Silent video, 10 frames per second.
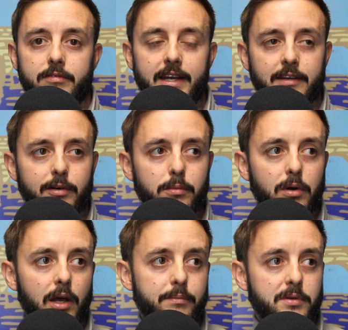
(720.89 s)
any football
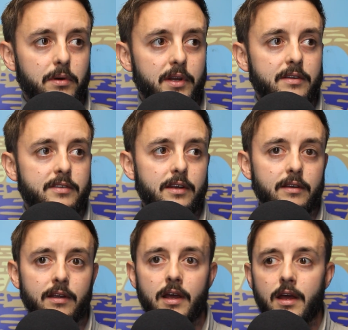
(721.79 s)
club, to be honest.
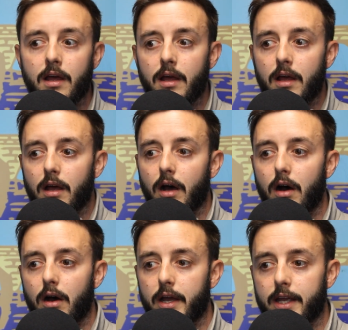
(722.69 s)
And
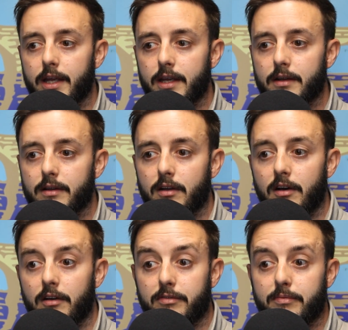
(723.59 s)

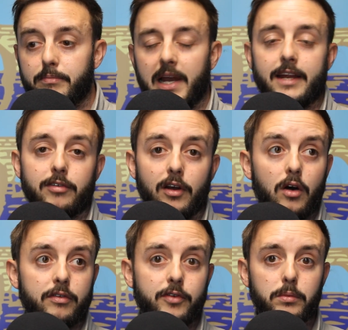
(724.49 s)
I've played for a
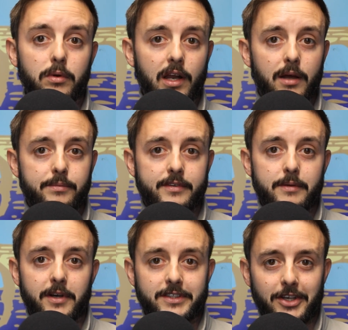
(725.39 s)
lot of football clubs
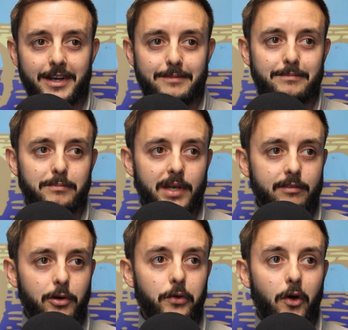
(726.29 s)
in my time,
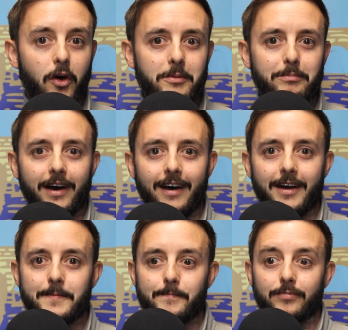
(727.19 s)
believe it or not,
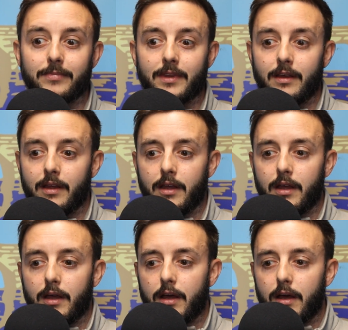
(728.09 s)
but
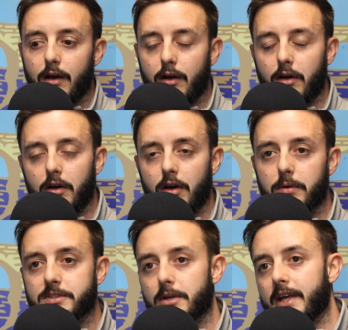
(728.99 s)
I
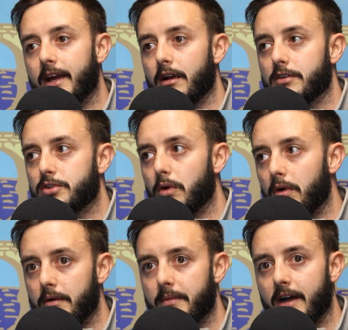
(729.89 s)
was only here a
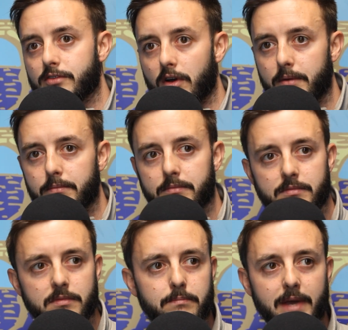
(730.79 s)
short amount of time
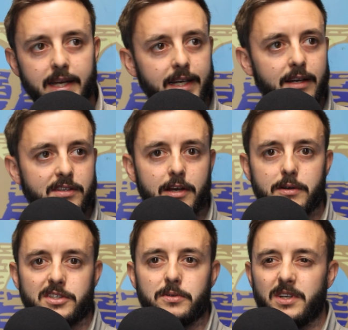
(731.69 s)
many years ago. I
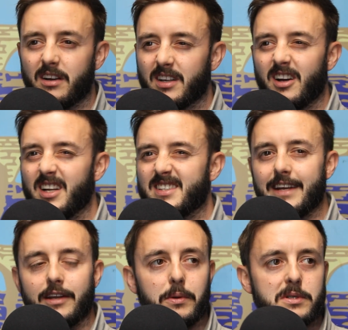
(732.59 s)
was too young to kind of take
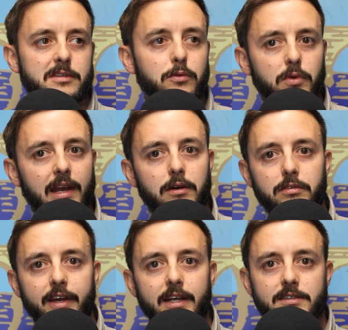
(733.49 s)
notice of all the little
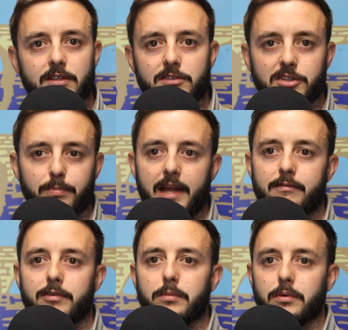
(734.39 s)
things. I was just playing
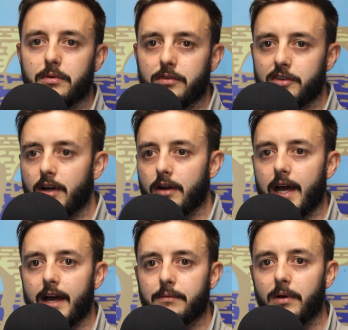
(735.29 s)
football as a young
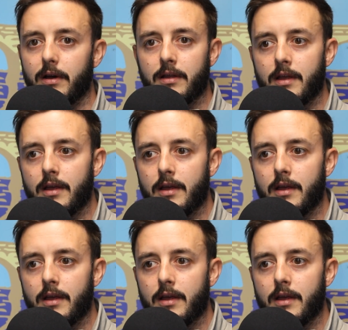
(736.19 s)
lad, but